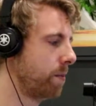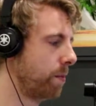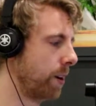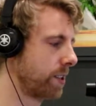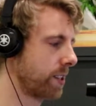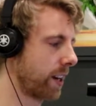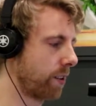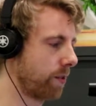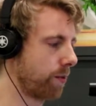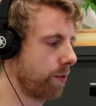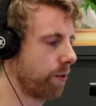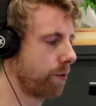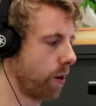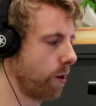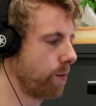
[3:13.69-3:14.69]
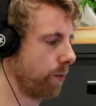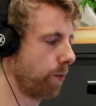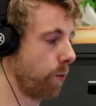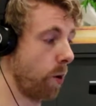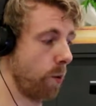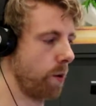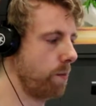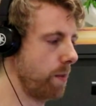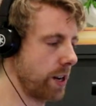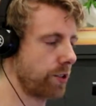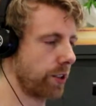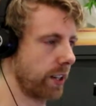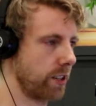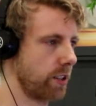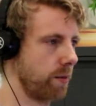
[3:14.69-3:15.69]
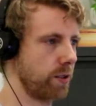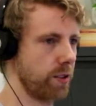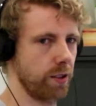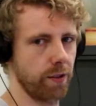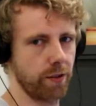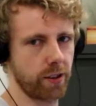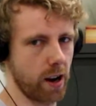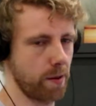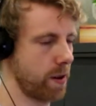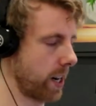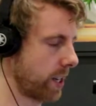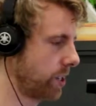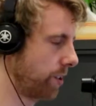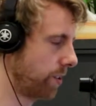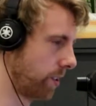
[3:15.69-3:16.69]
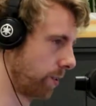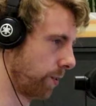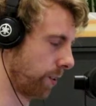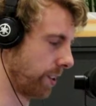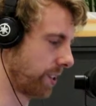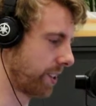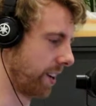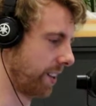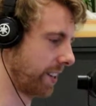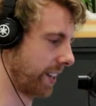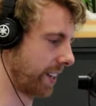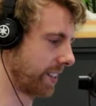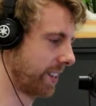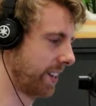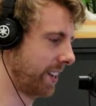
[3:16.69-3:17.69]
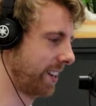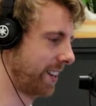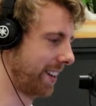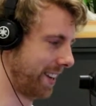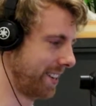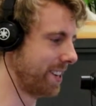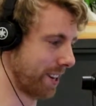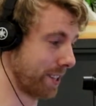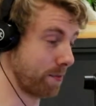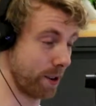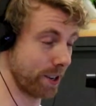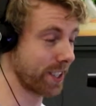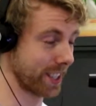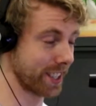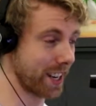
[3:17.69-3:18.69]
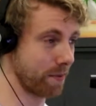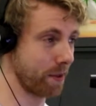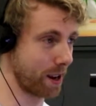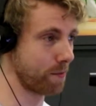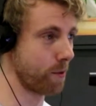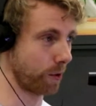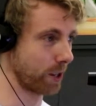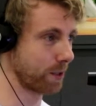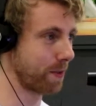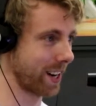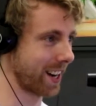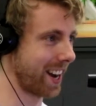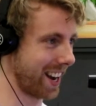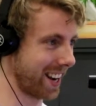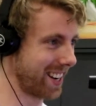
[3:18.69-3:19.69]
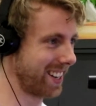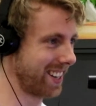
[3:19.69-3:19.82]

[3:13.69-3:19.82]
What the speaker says: But it's like from what we're measuring in terms of gut bacteria and all those kind of things, it does mostly seem like more is better.